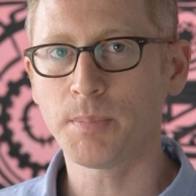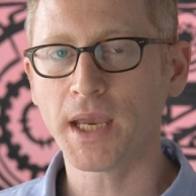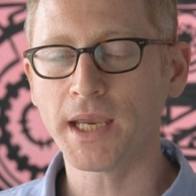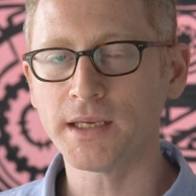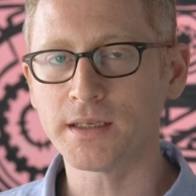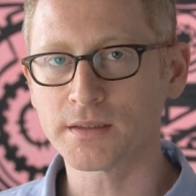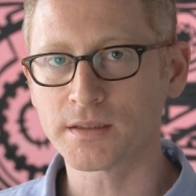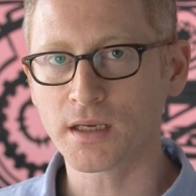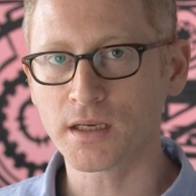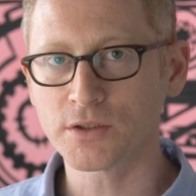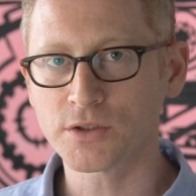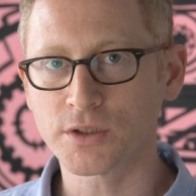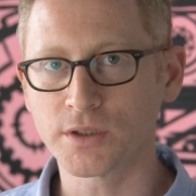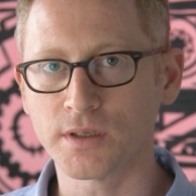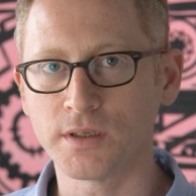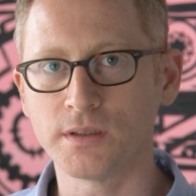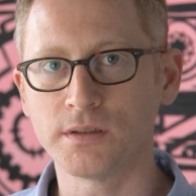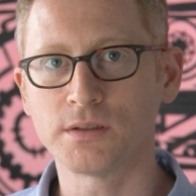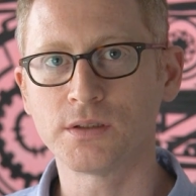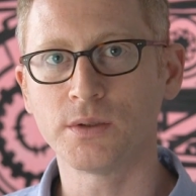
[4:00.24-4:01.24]
pay
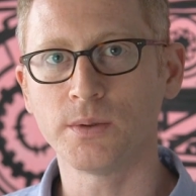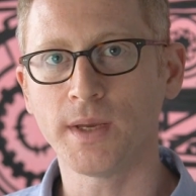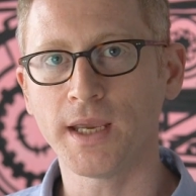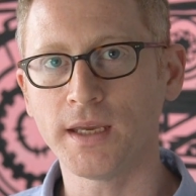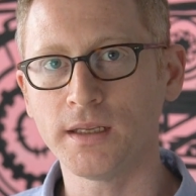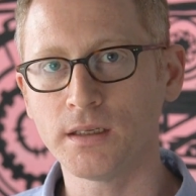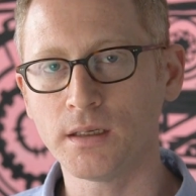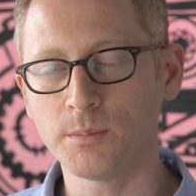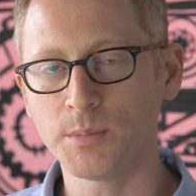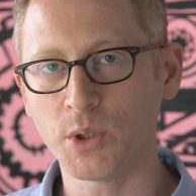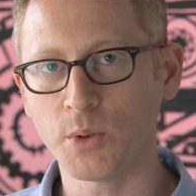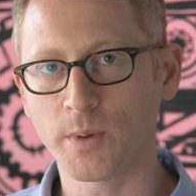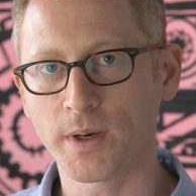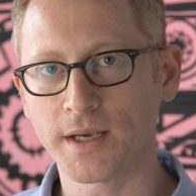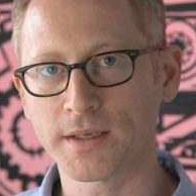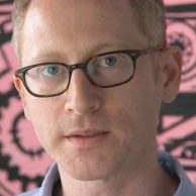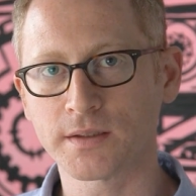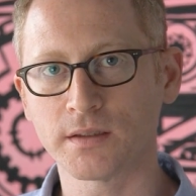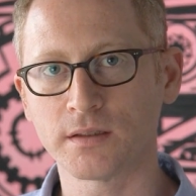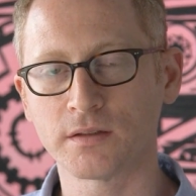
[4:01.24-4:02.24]
attention to
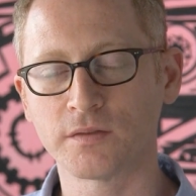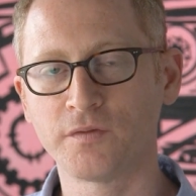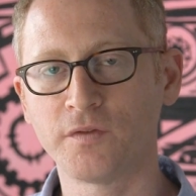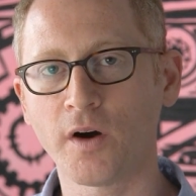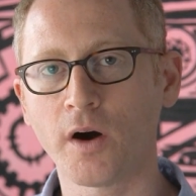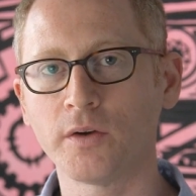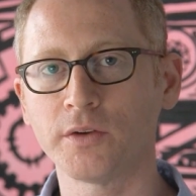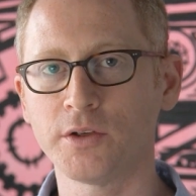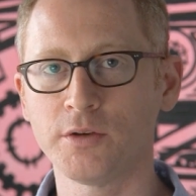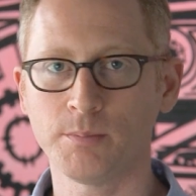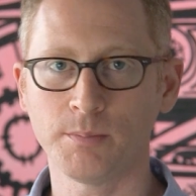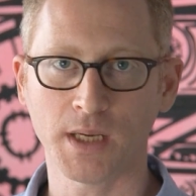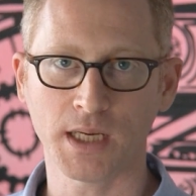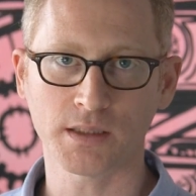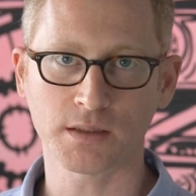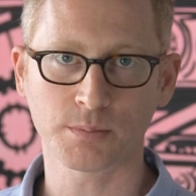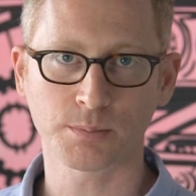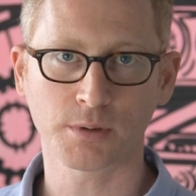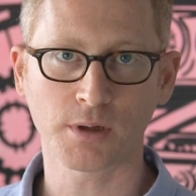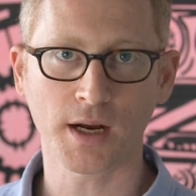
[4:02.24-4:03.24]
AWS's
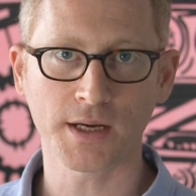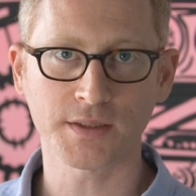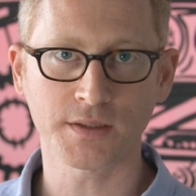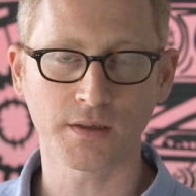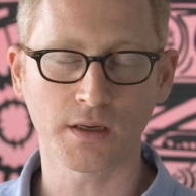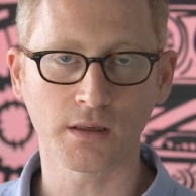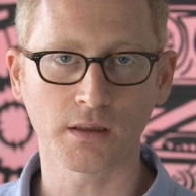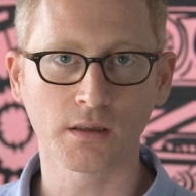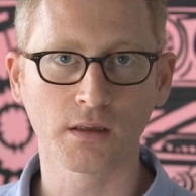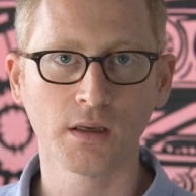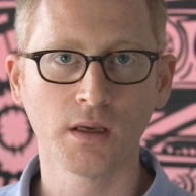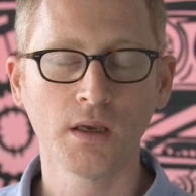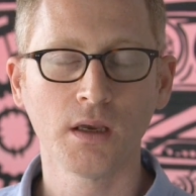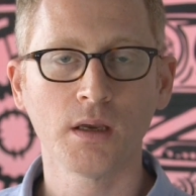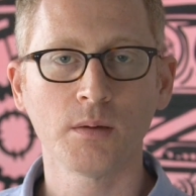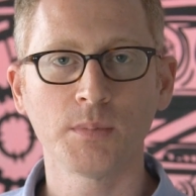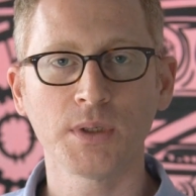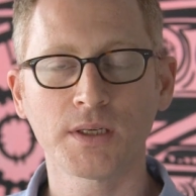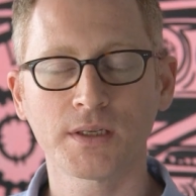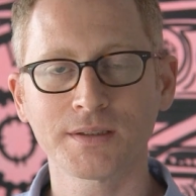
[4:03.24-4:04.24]
volume-based pricing,
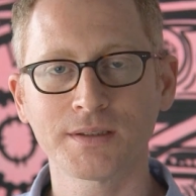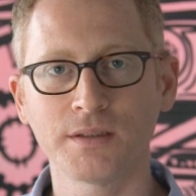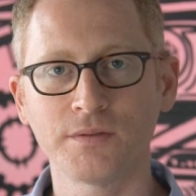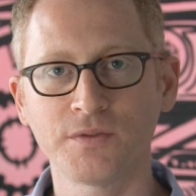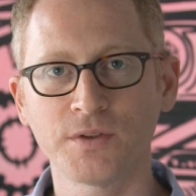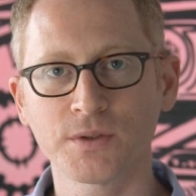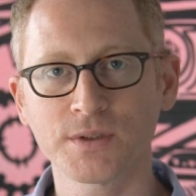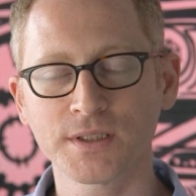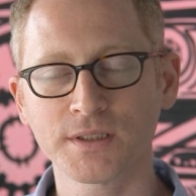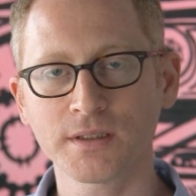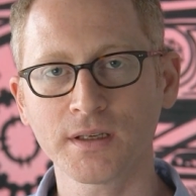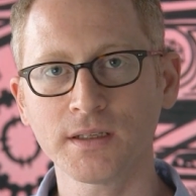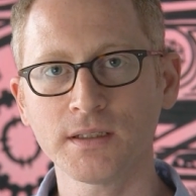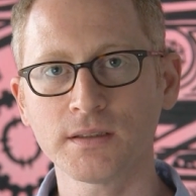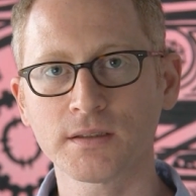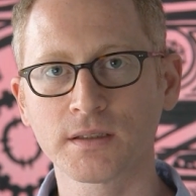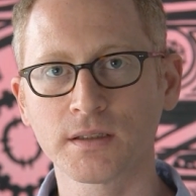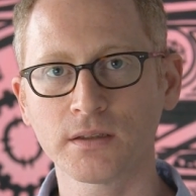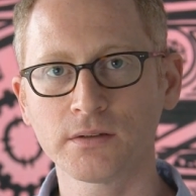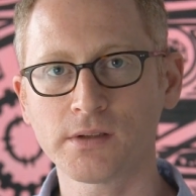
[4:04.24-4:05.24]
because if your
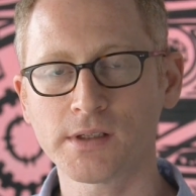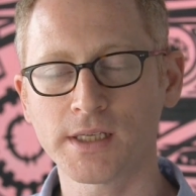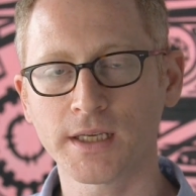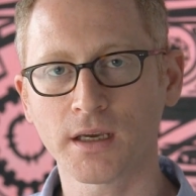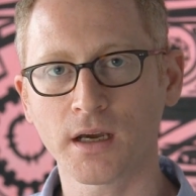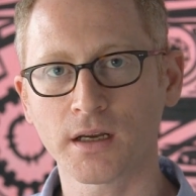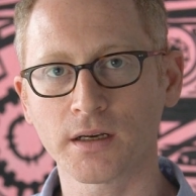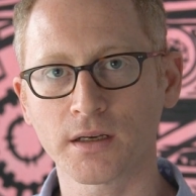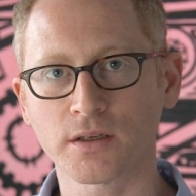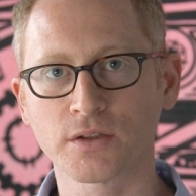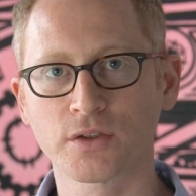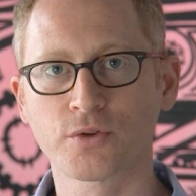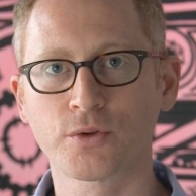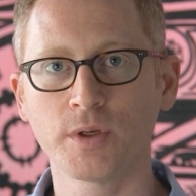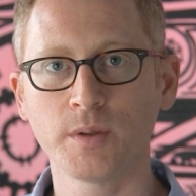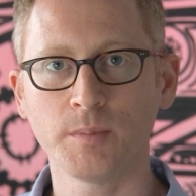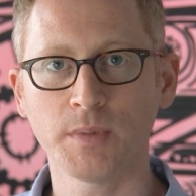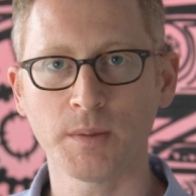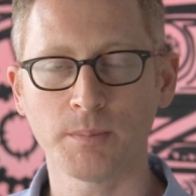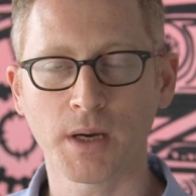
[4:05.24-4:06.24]
site suddenly got
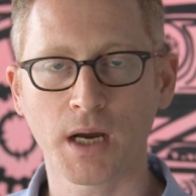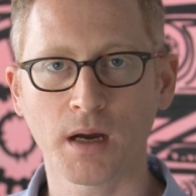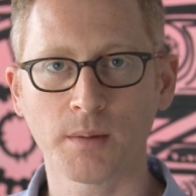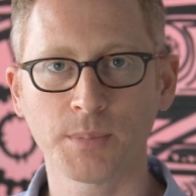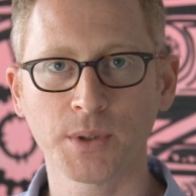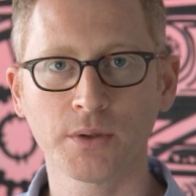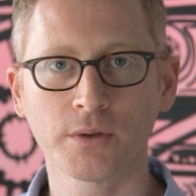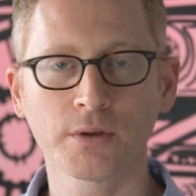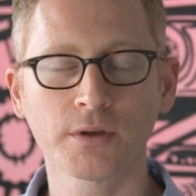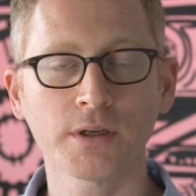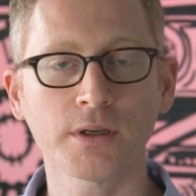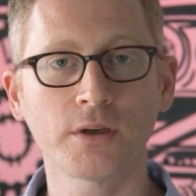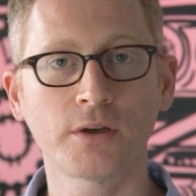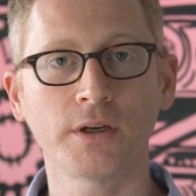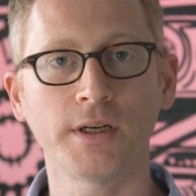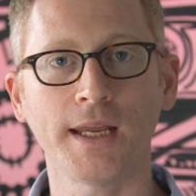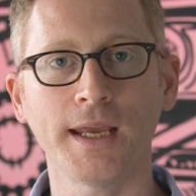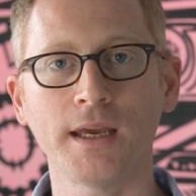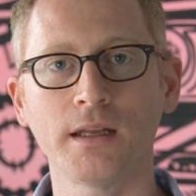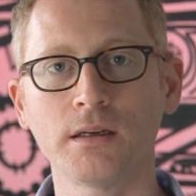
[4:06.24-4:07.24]
extremely popular, it
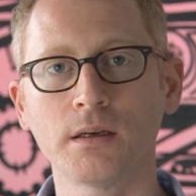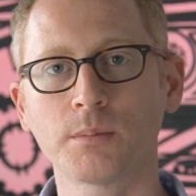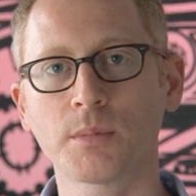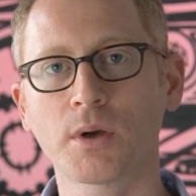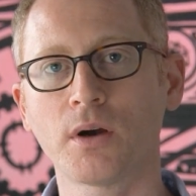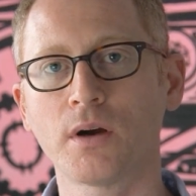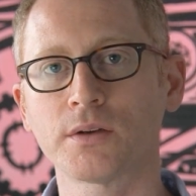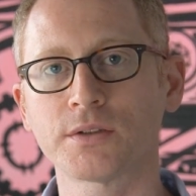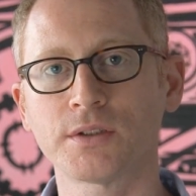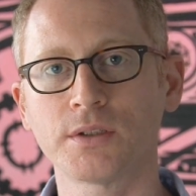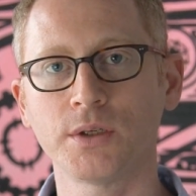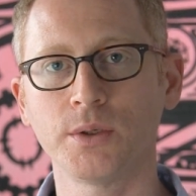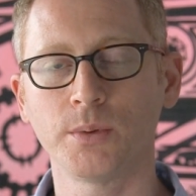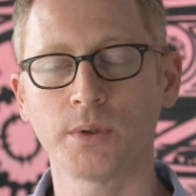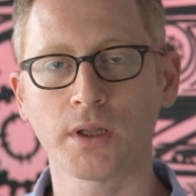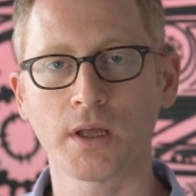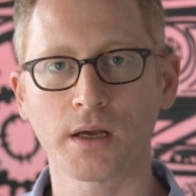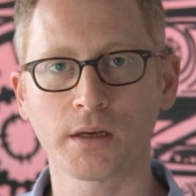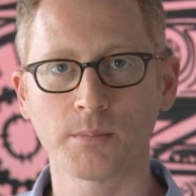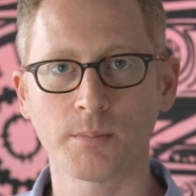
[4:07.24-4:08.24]
could end up costing you a
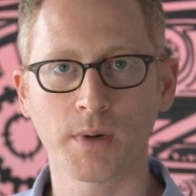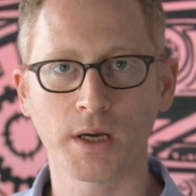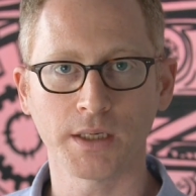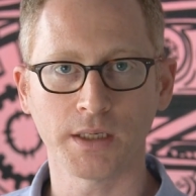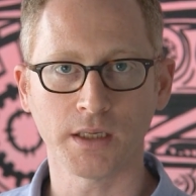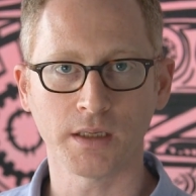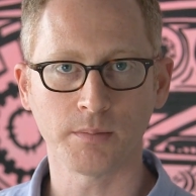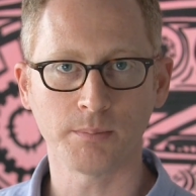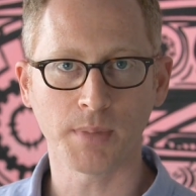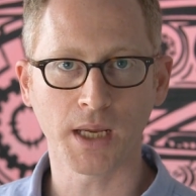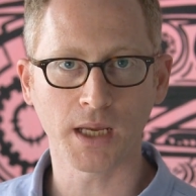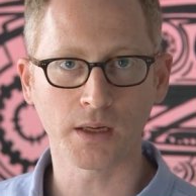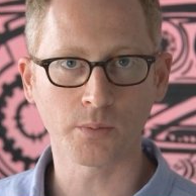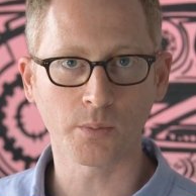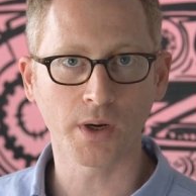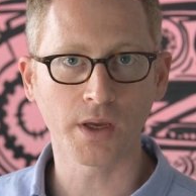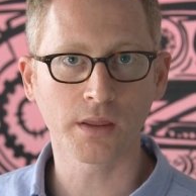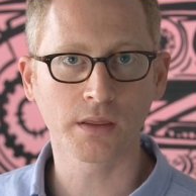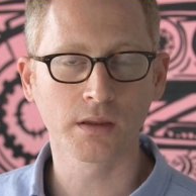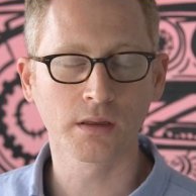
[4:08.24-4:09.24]
lot of money in
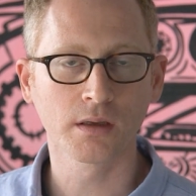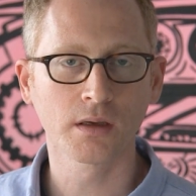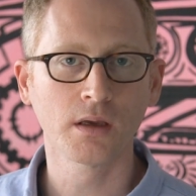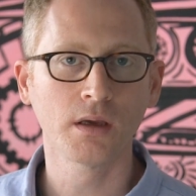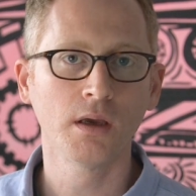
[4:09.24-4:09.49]
bandwidth.